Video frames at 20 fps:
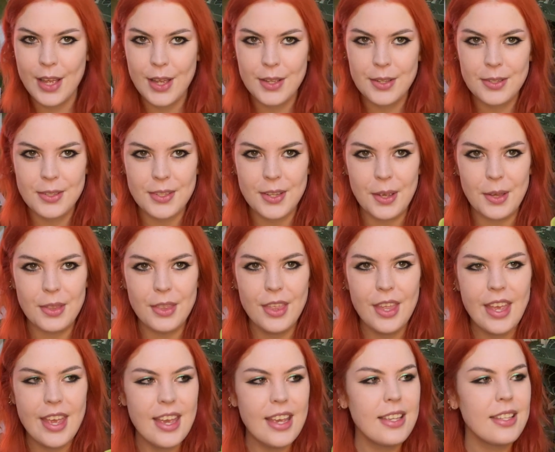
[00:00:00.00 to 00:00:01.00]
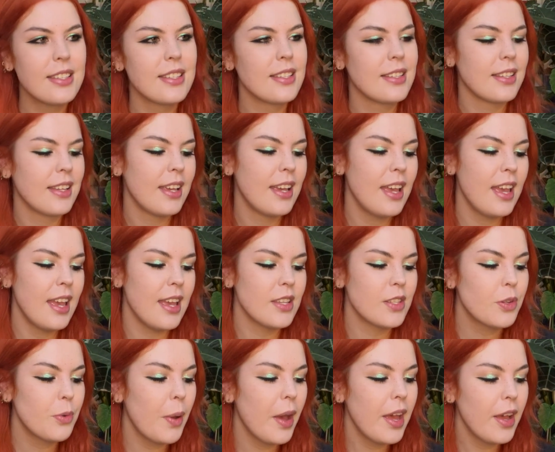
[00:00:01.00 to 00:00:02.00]
So this is
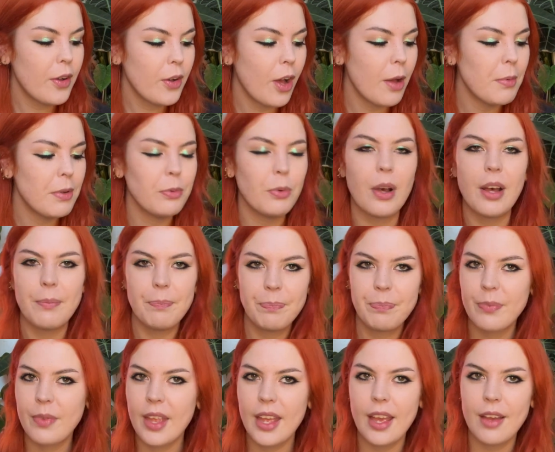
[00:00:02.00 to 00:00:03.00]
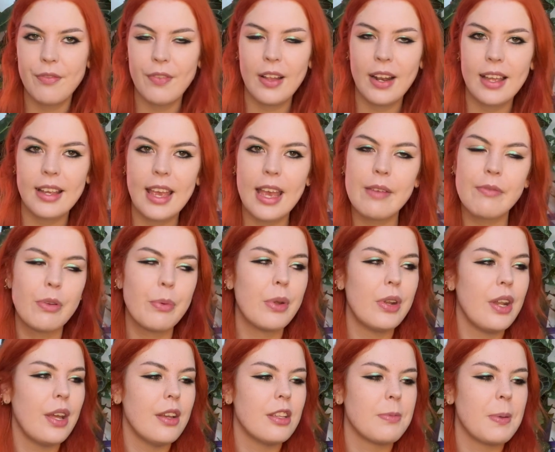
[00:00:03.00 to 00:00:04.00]
quite a common one. I feel like everyone
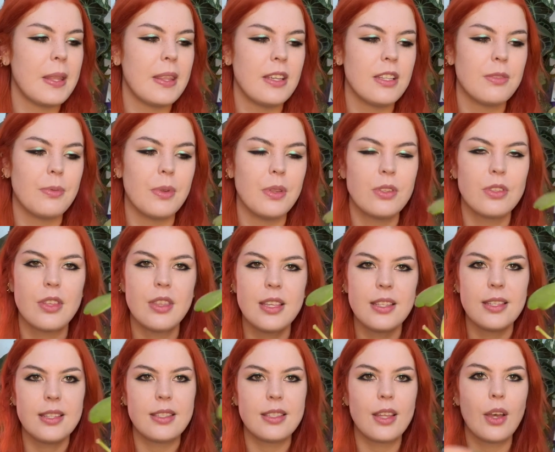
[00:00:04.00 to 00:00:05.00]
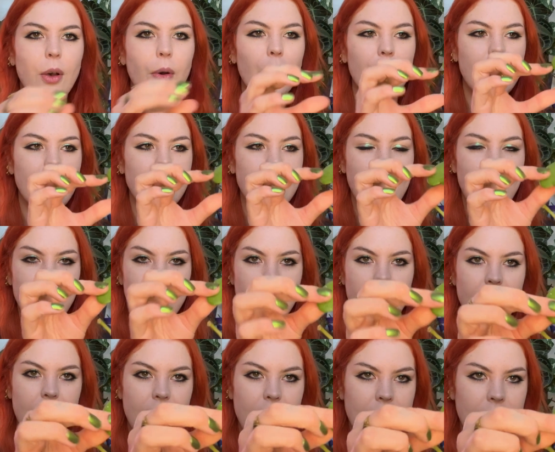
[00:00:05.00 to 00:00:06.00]
knows about this one. So this is the Hoya
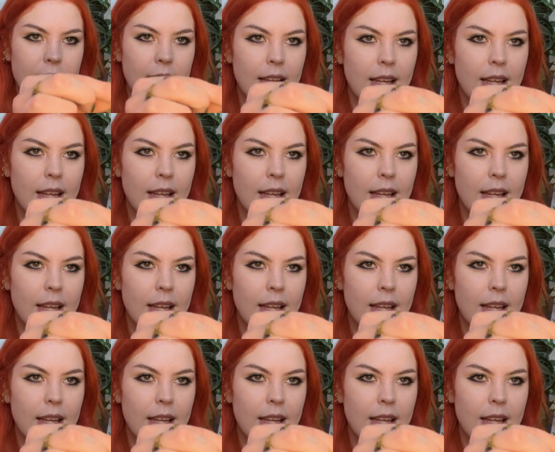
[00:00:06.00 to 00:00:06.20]
kerey.